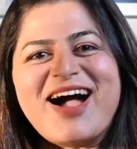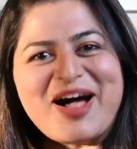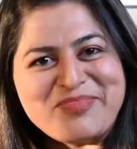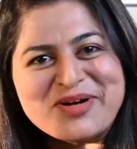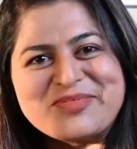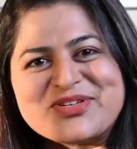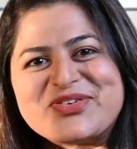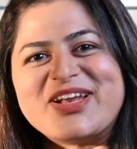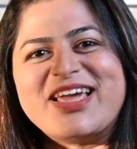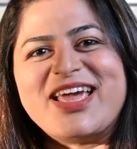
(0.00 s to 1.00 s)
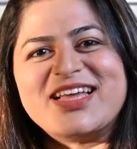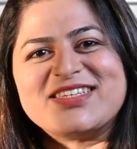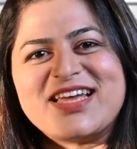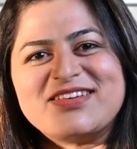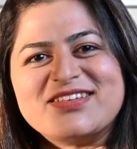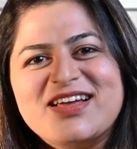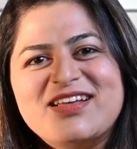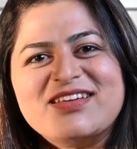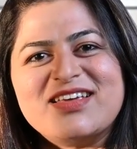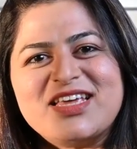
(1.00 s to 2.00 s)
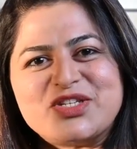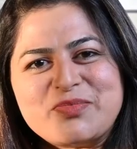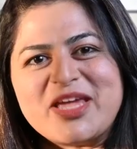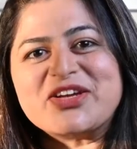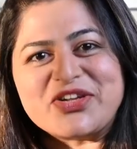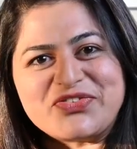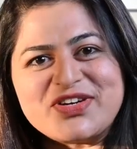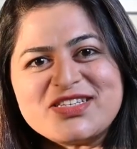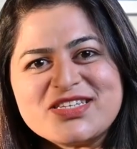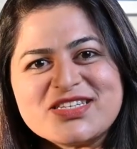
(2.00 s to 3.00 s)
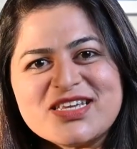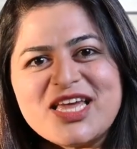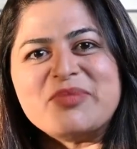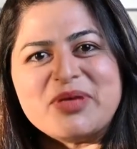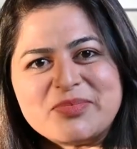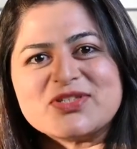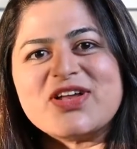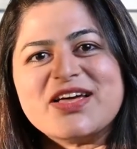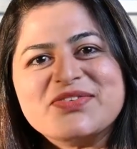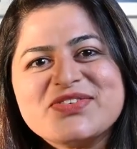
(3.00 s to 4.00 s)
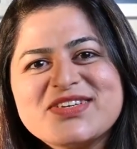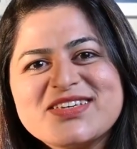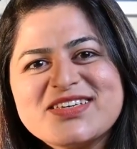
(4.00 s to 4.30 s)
Our purpose really at Stanton Dahl is to make a difference in people's lives.